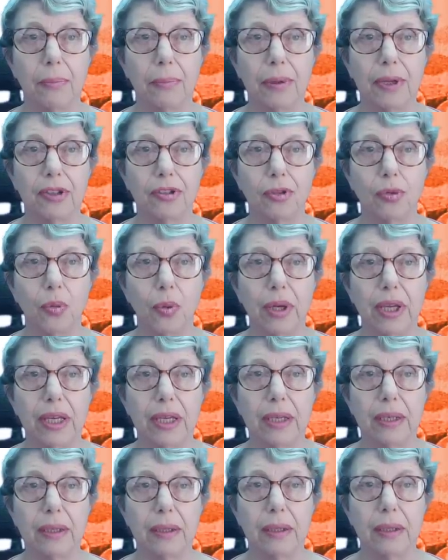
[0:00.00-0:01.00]

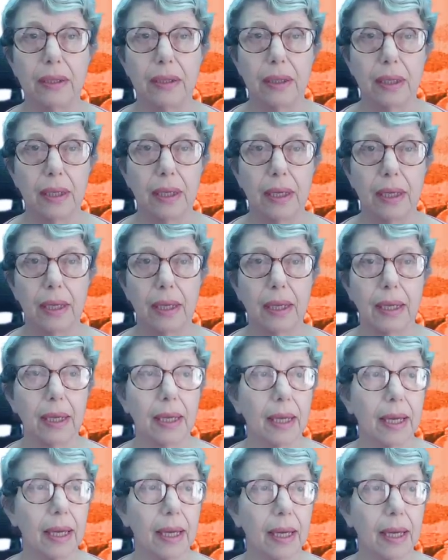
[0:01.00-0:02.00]
between
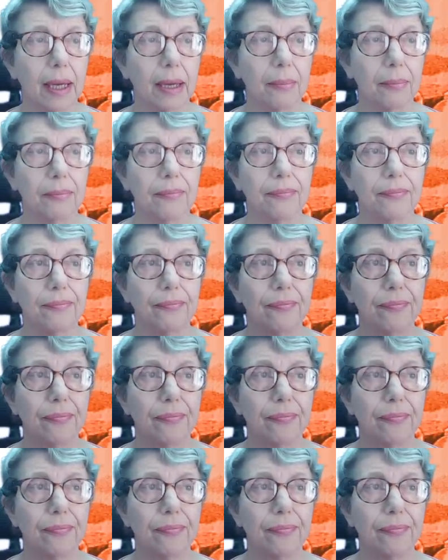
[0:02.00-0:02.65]
um,